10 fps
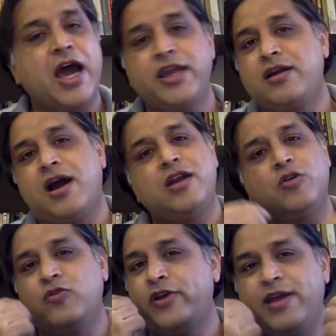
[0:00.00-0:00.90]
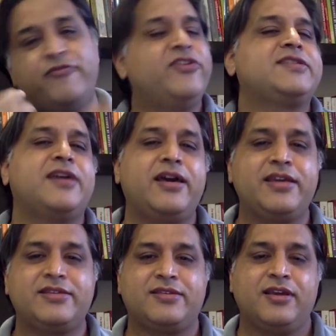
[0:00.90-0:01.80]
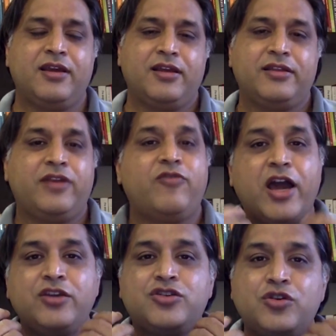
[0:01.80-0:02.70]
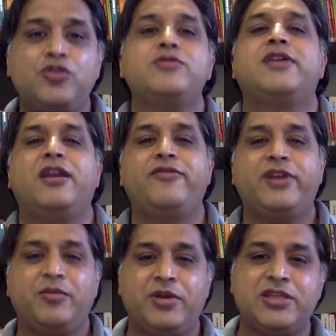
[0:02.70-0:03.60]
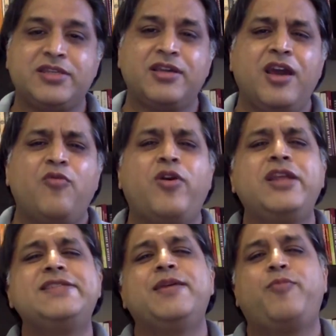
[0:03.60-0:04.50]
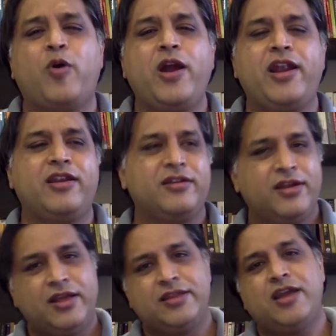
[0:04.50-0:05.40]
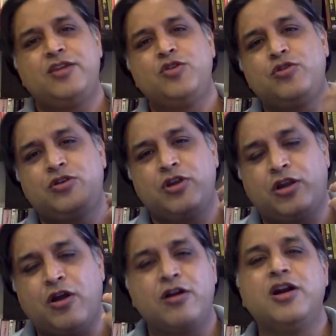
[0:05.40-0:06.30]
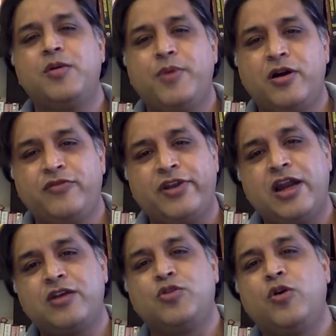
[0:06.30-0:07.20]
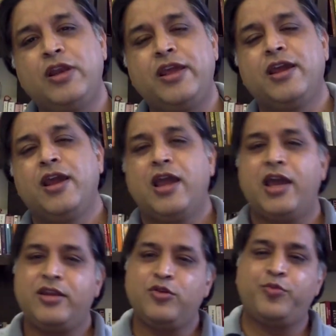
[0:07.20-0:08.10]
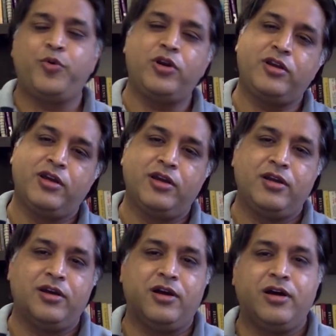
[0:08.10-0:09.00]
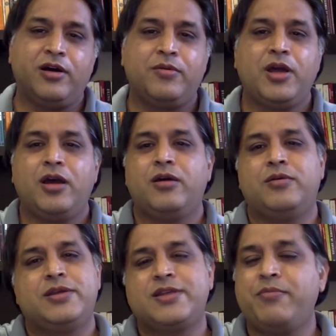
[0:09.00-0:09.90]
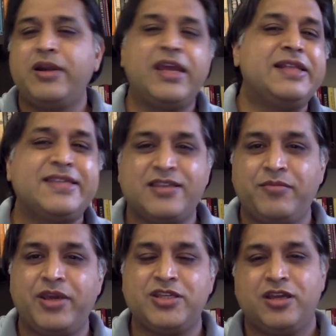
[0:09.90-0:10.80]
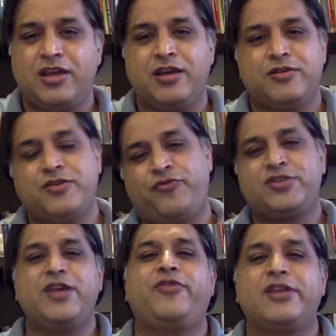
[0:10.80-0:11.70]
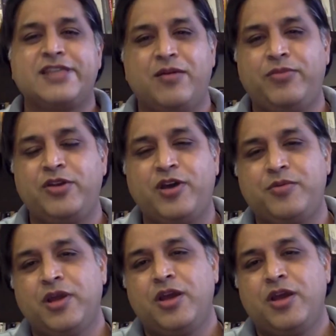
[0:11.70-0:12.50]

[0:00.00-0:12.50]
I can't overemphasize that why you should use relevant images. What is the point that you're talking about Virat Kohli and you put somebody else's image? So say for example you're